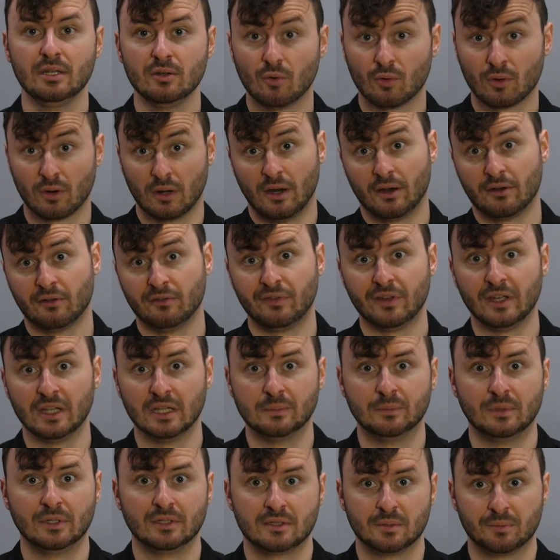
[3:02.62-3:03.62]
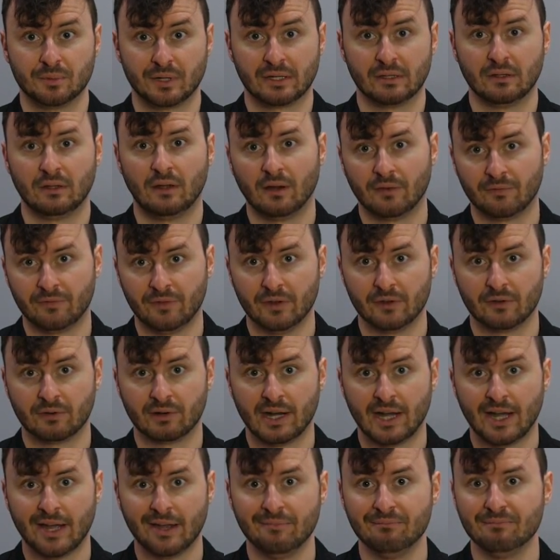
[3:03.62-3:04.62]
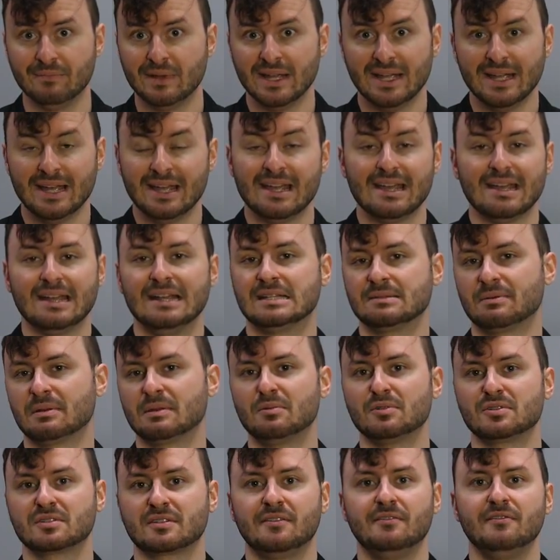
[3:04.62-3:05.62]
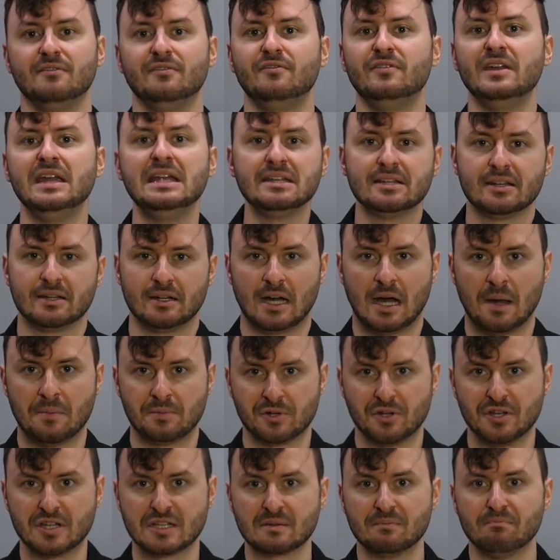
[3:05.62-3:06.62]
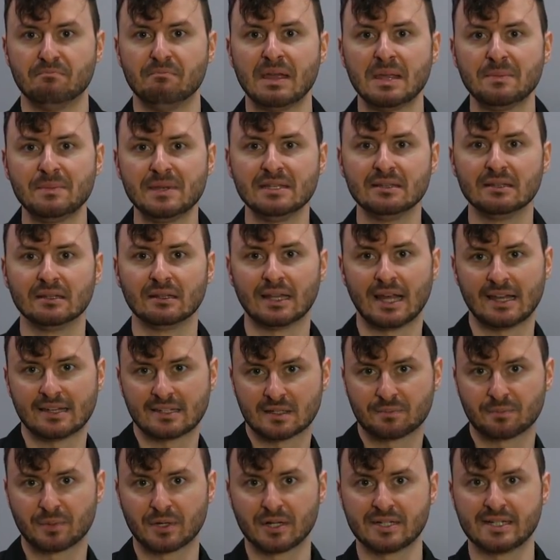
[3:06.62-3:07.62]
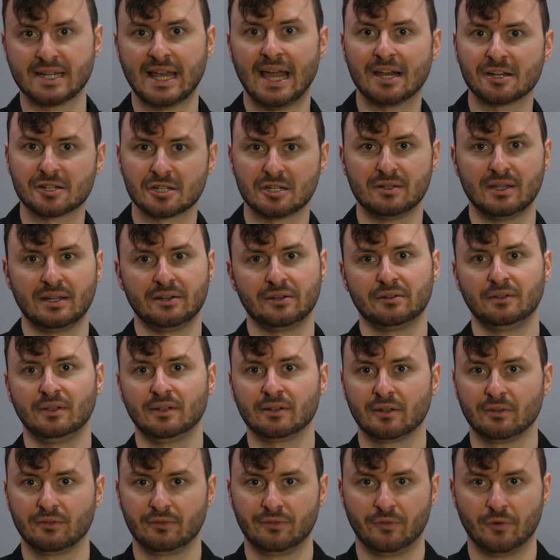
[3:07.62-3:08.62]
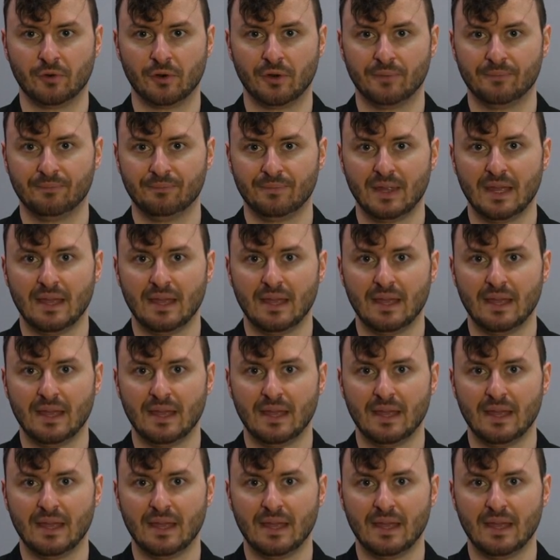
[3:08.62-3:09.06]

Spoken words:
or unavailable to bring along for your ride, and some of the most convenient options may be less protection than you're looking for.